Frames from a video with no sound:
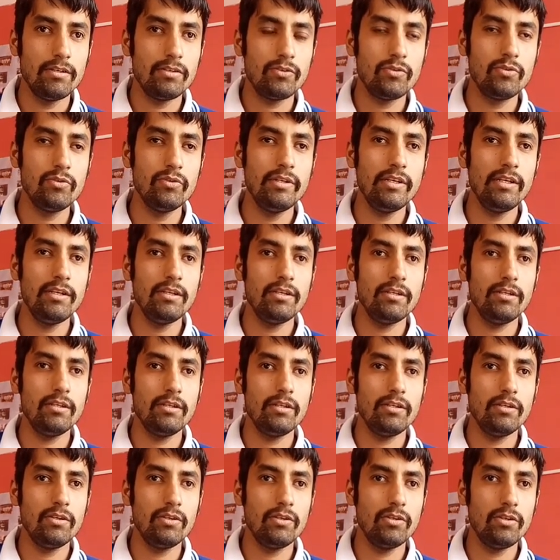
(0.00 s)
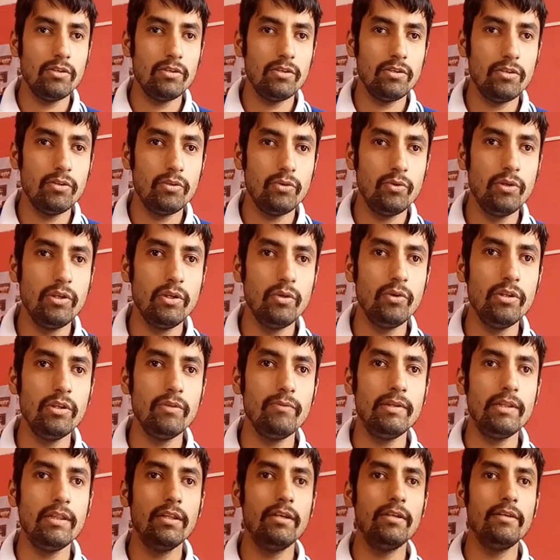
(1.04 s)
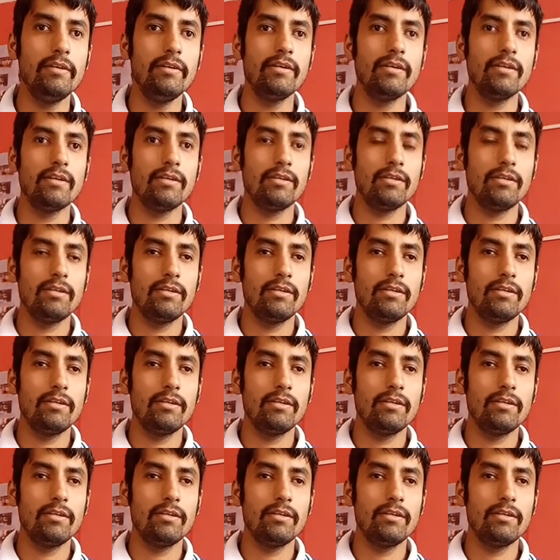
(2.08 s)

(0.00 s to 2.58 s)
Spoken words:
today we will be learning